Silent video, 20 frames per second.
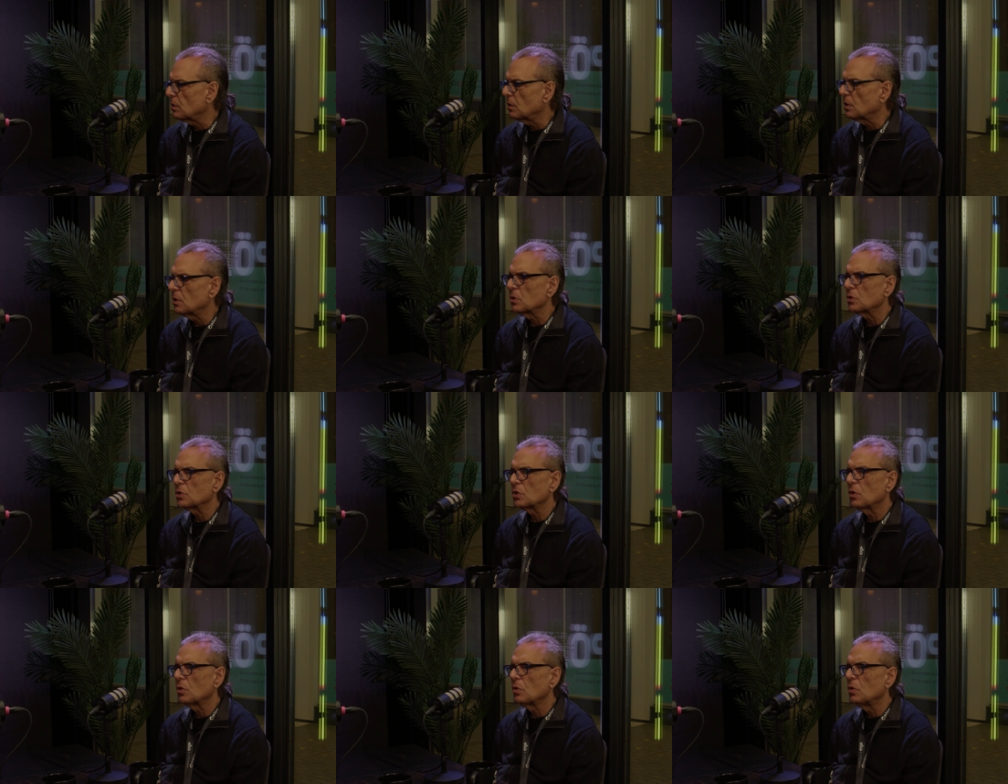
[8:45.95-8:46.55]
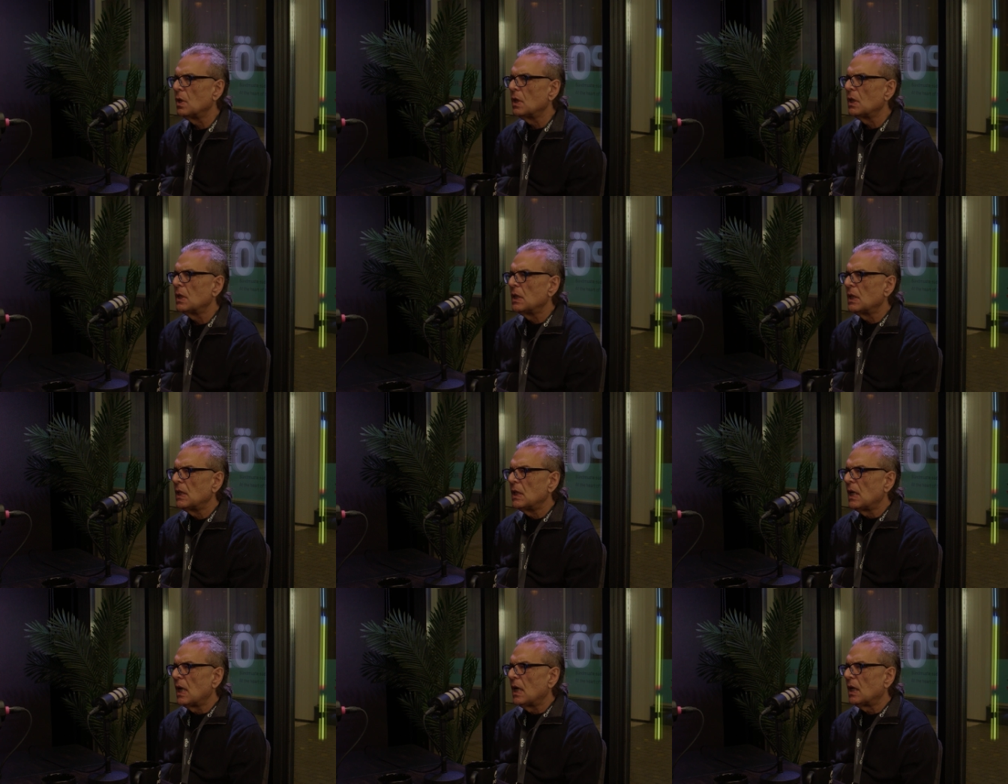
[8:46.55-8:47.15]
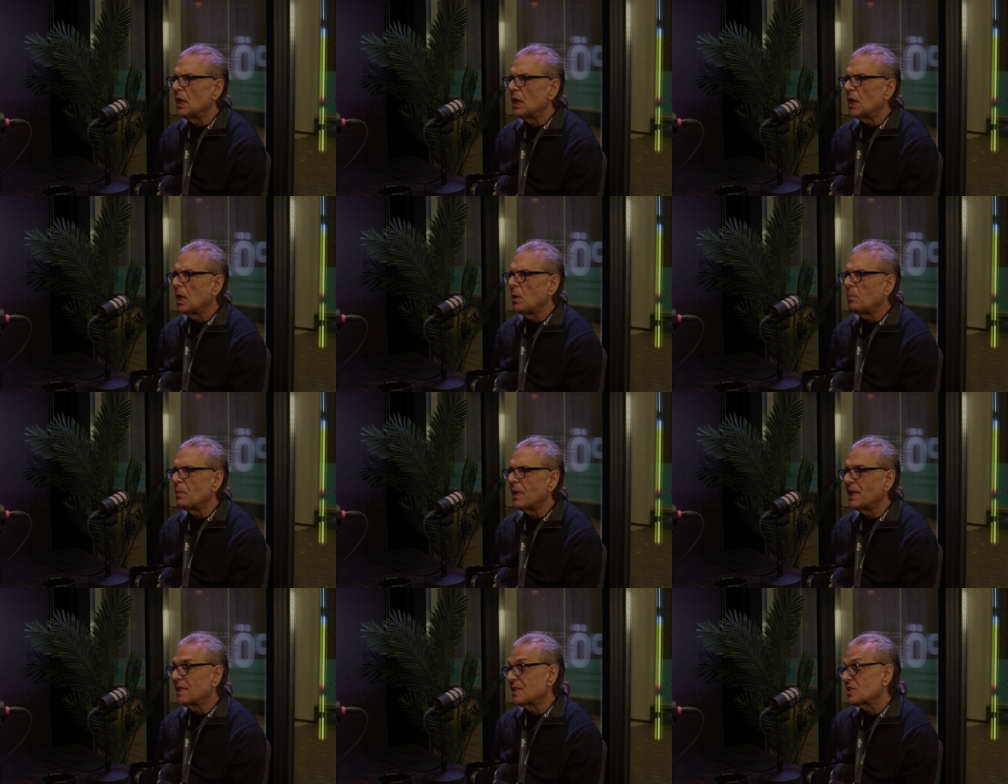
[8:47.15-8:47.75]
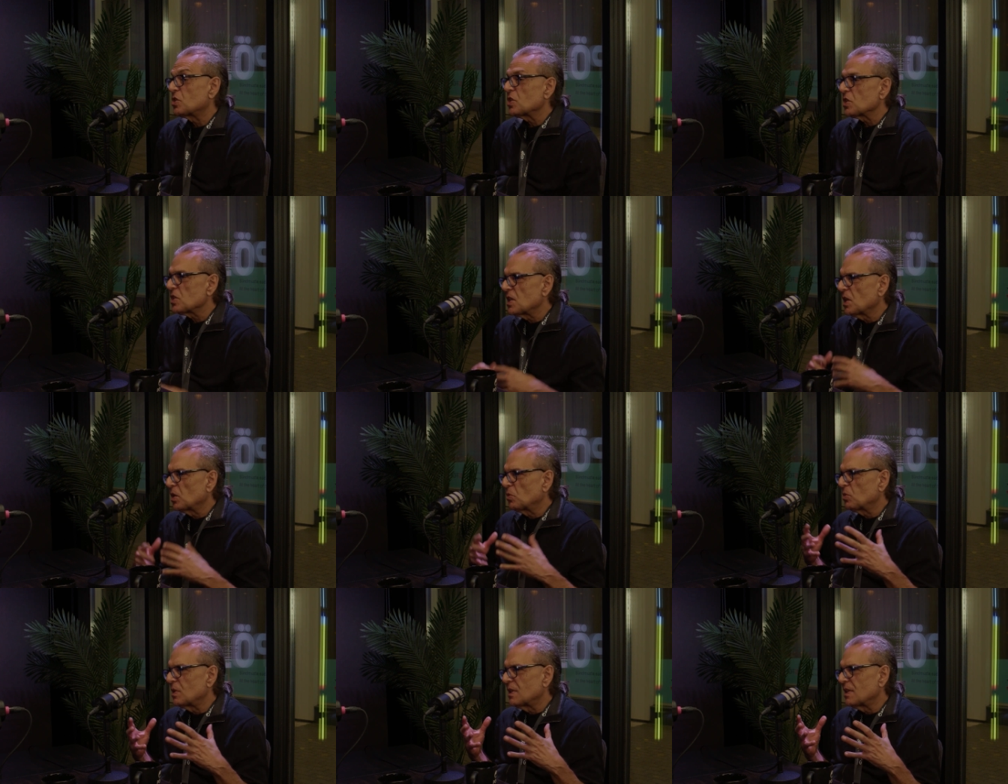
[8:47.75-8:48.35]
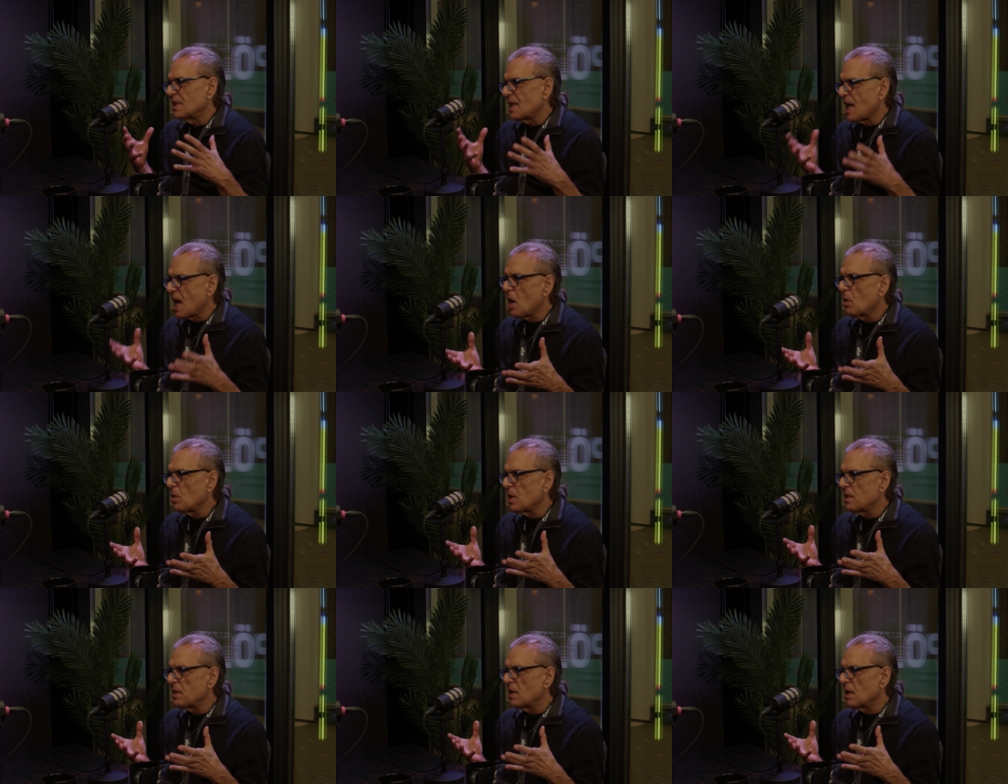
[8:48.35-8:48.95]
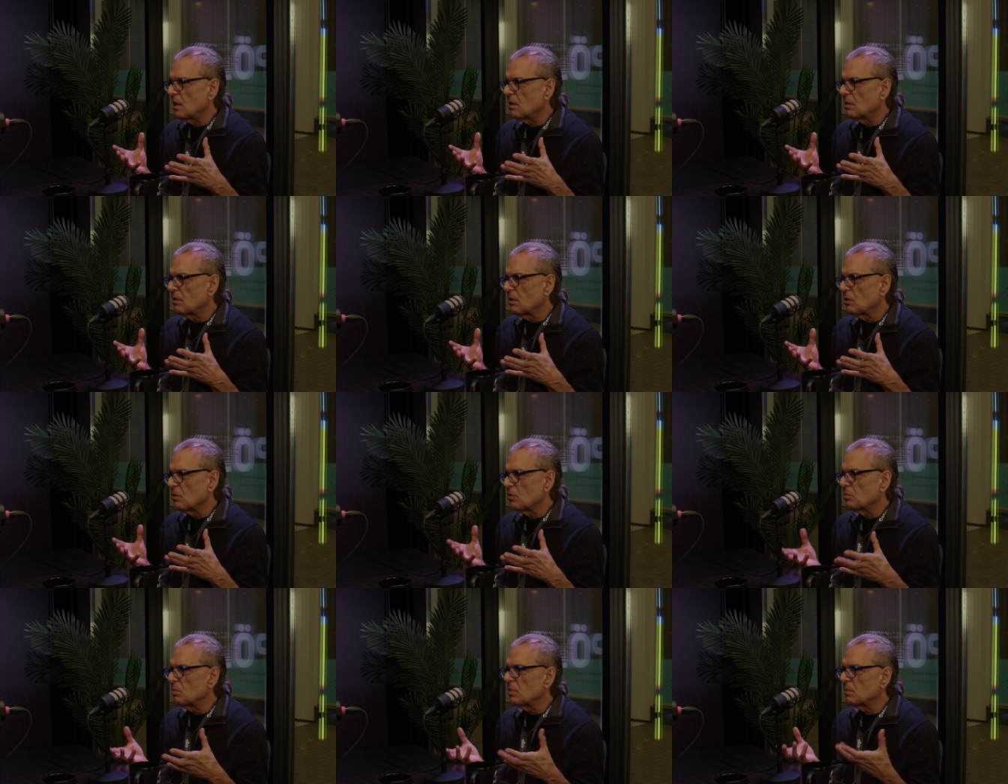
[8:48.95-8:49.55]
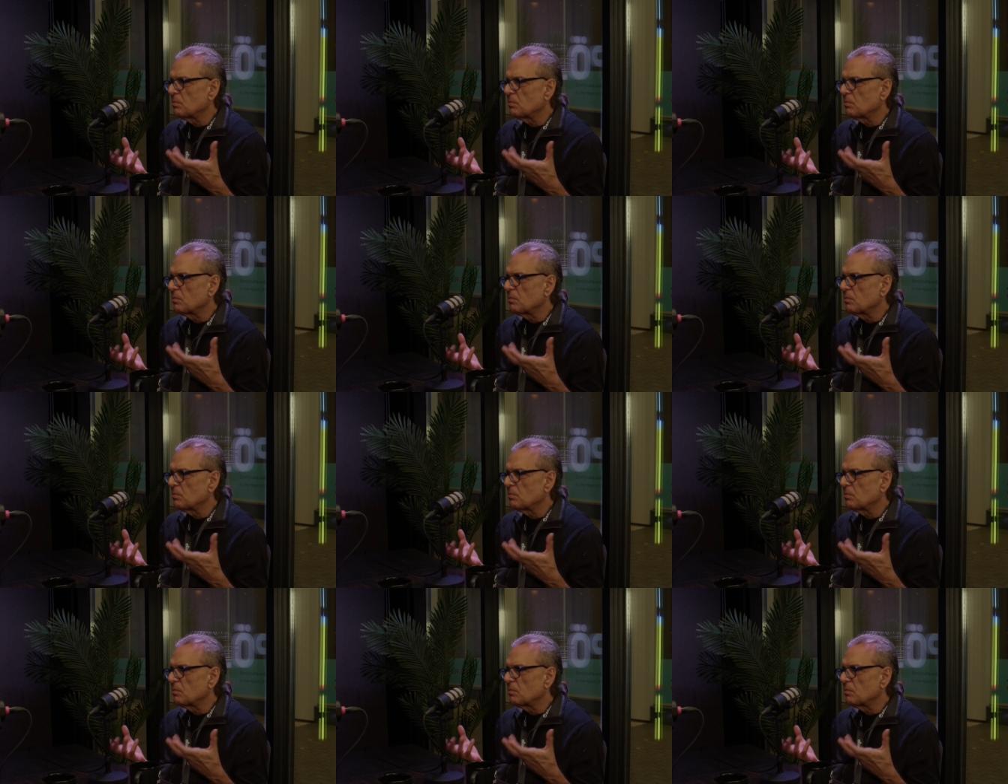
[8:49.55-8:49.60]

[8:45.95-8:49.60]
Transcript: You know, so um, it's just that now I think you know